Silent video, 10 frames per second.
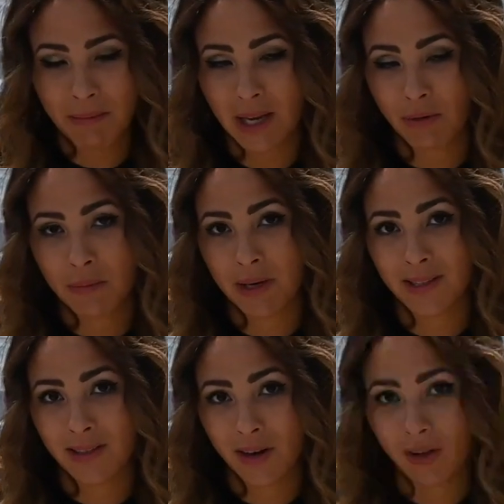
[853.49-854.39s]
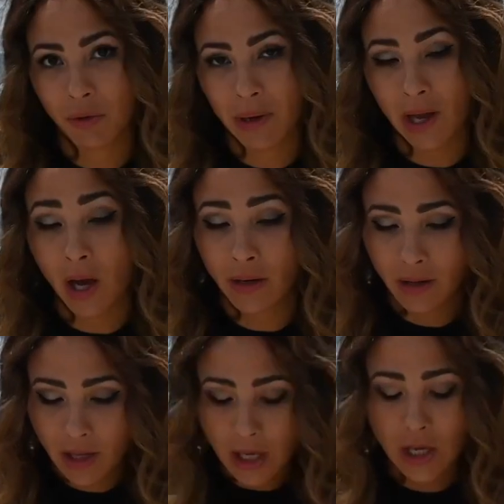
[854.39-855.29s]
my ribbon is not all the way on.
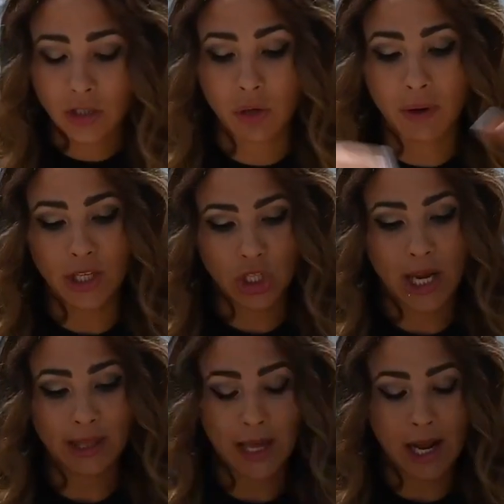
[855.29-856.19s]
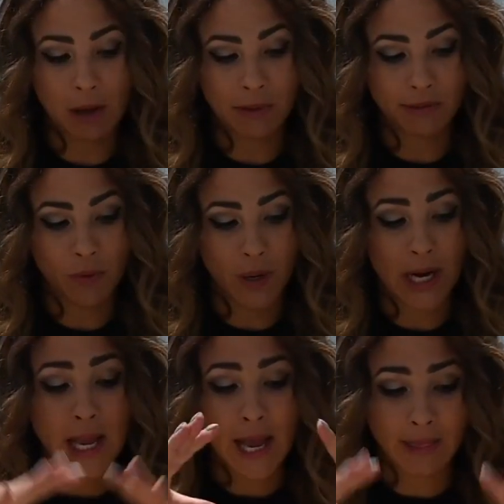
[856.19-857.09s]
So you wanna check that out
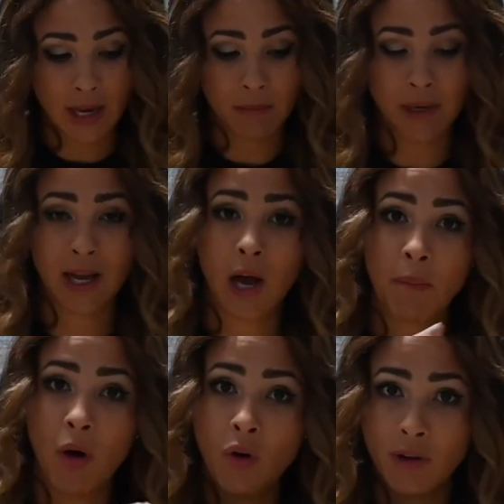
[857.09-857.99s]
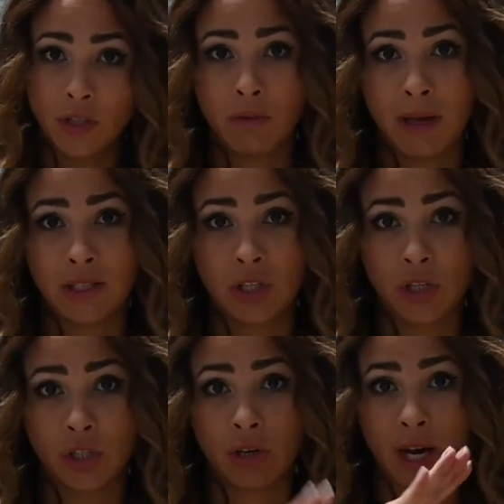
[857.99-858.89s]
before. And then I'm gonna hop over to my
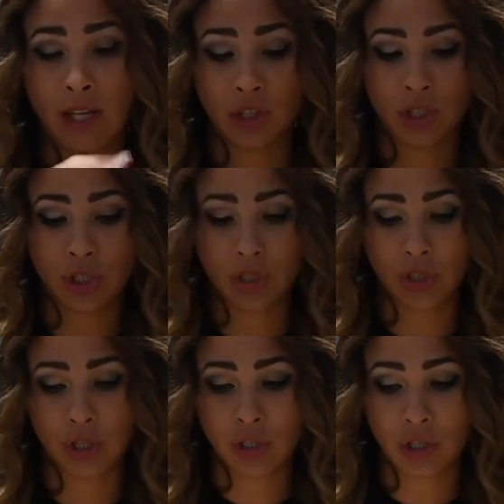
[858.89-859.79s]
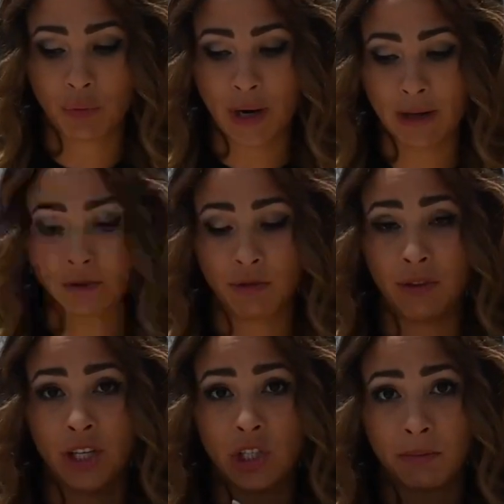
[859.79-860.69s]
serger and just serge around to
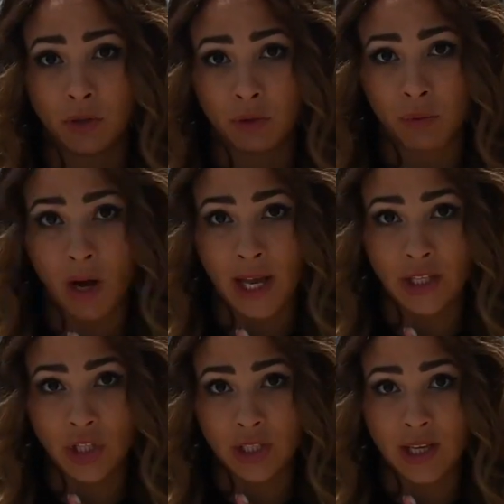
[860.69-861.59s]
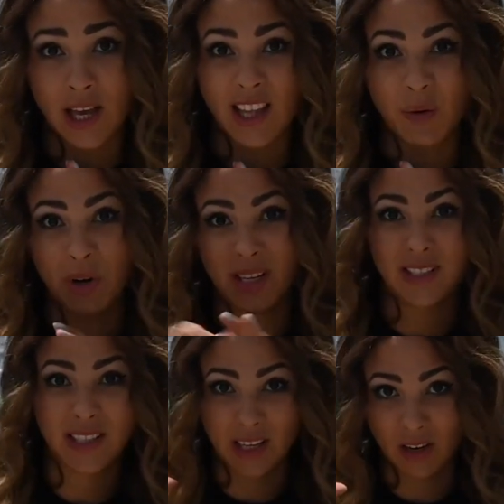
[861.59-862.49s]
finish up those raw edges. Then we're gonna
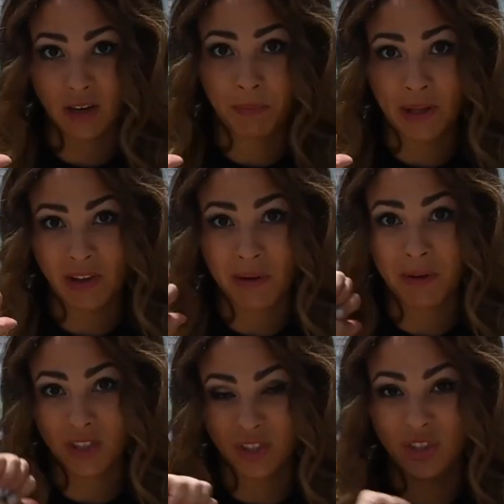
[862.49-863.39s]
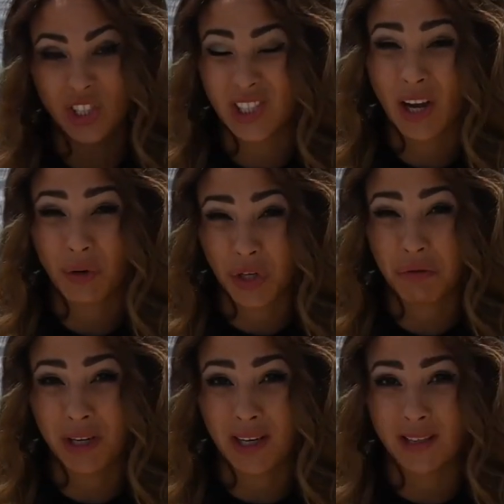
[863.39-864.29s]
stick it on our pillow and I'm gonna show you just how cute it